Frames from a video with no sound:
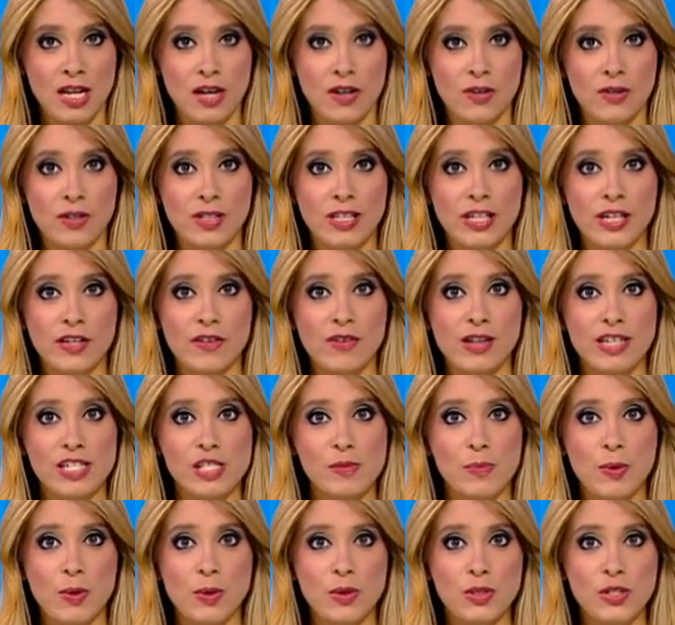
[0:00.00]
Earlier, I
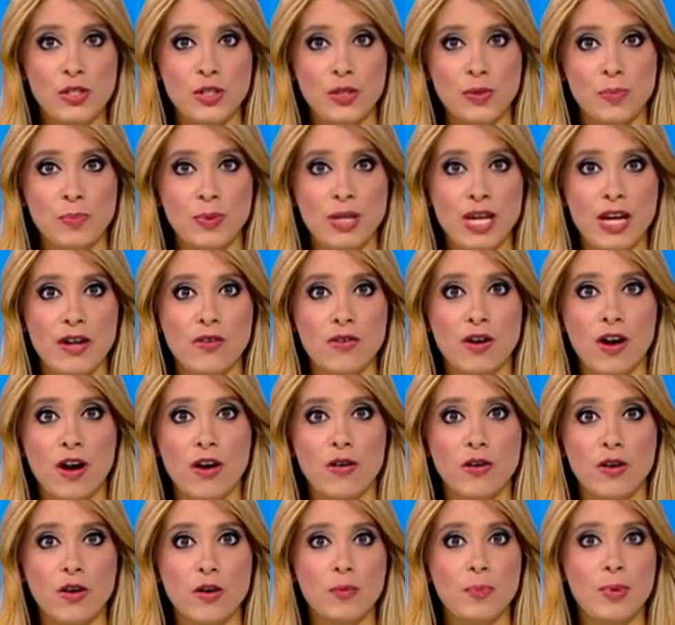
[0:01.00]
spoke to Pier
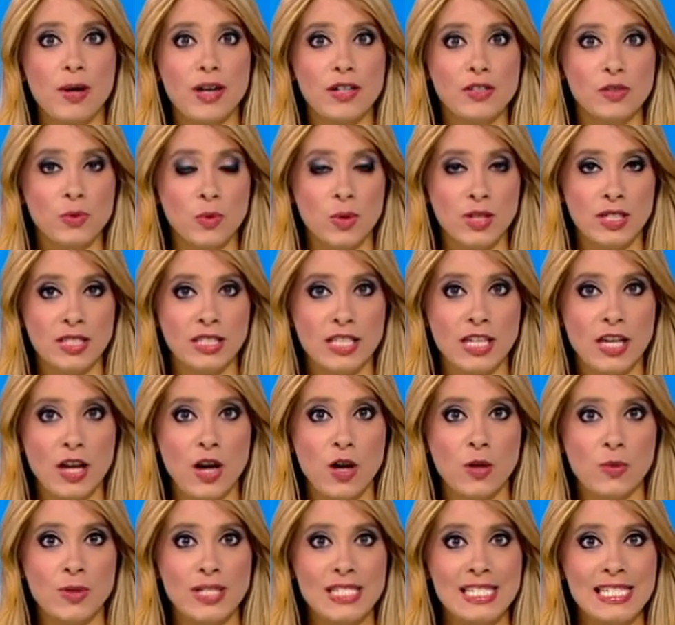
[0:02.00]
Carlo Padoan, the
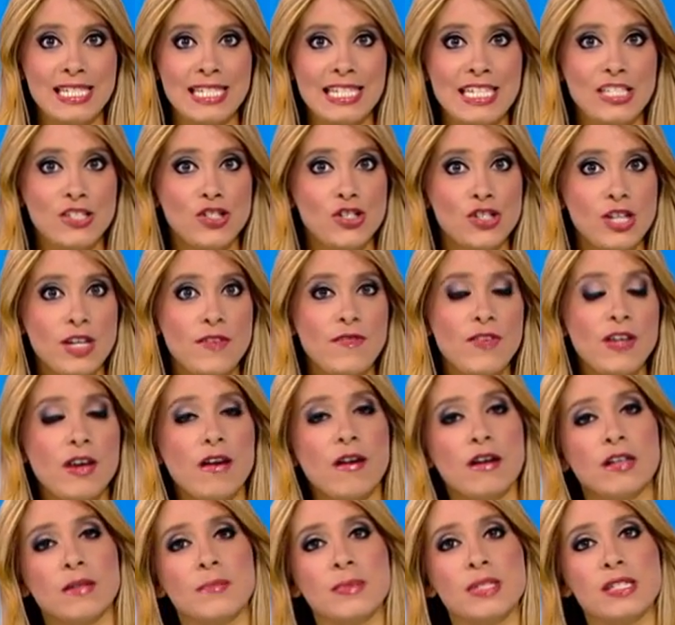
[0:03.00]
OECD's chief
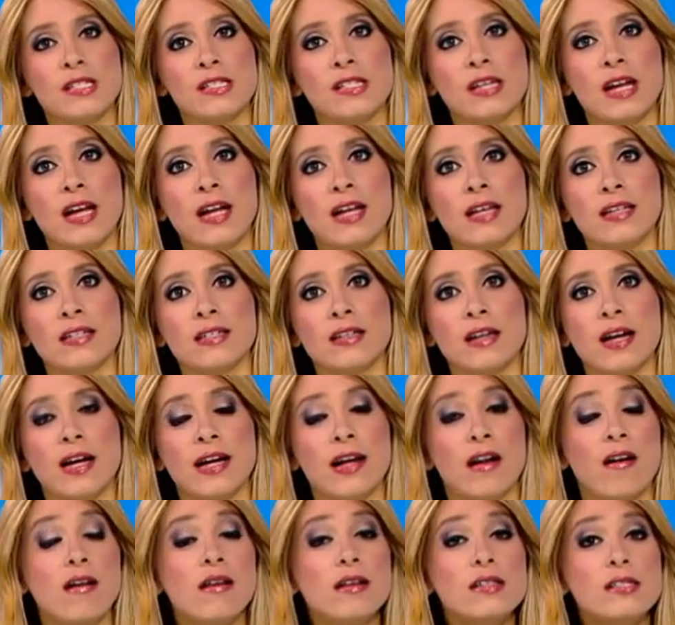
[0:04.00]
economist, and I
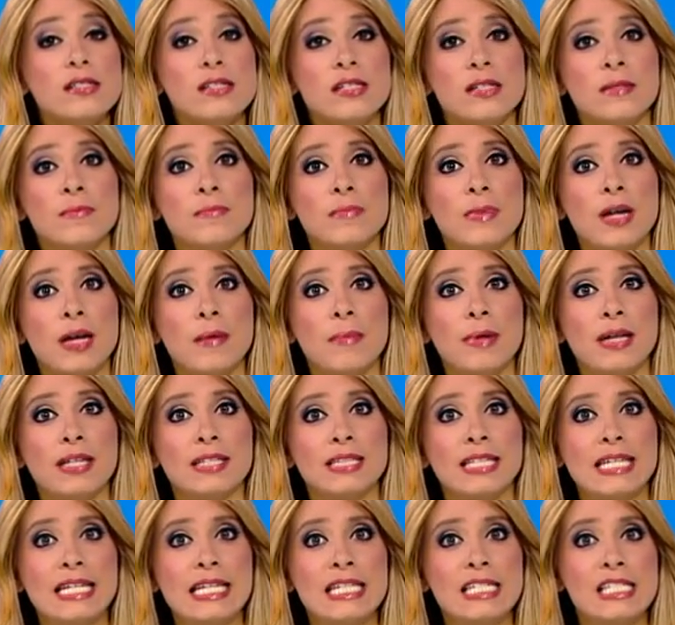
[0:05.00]
asked him
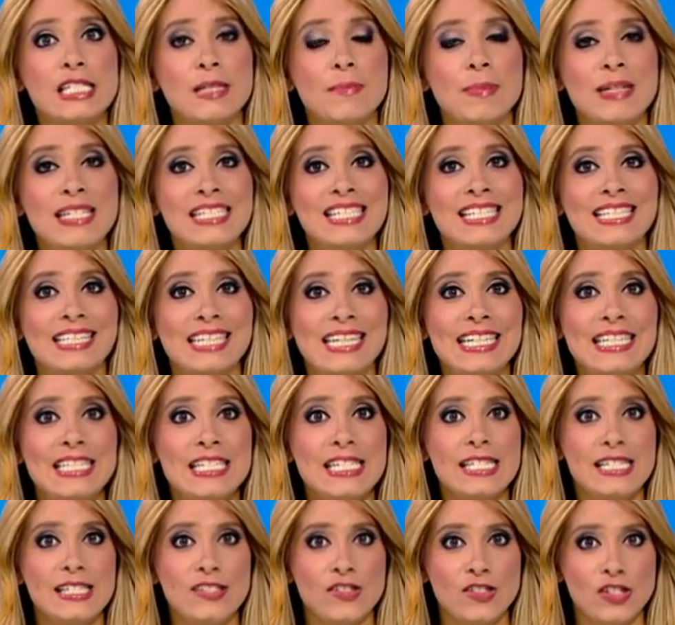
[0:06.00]
about the ECB's
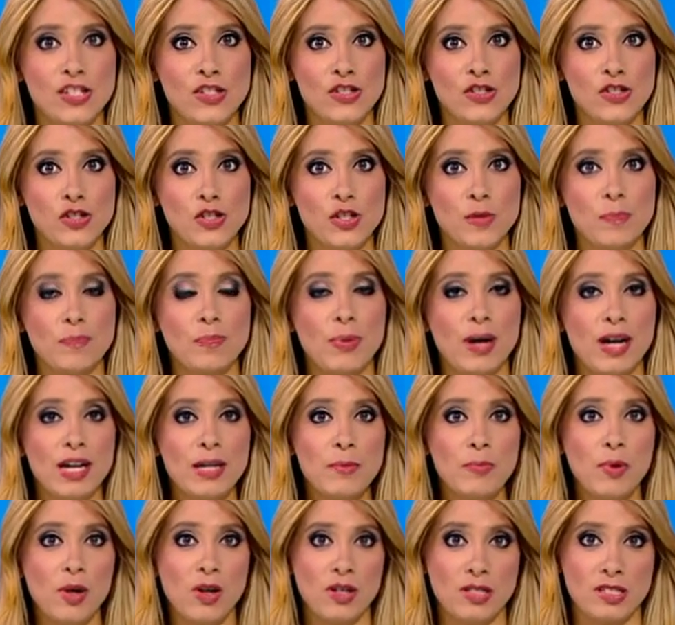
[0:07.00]
latest decision to buy
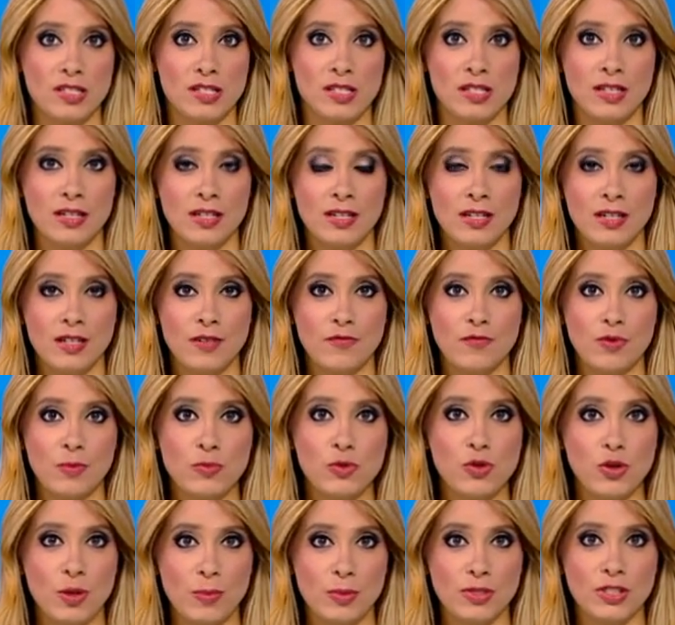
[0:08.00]
bonds from
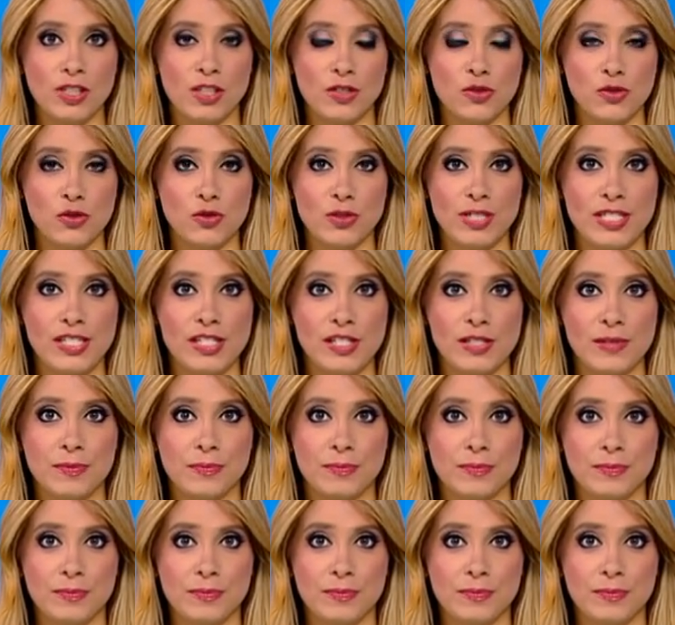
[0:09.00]
troubled countries.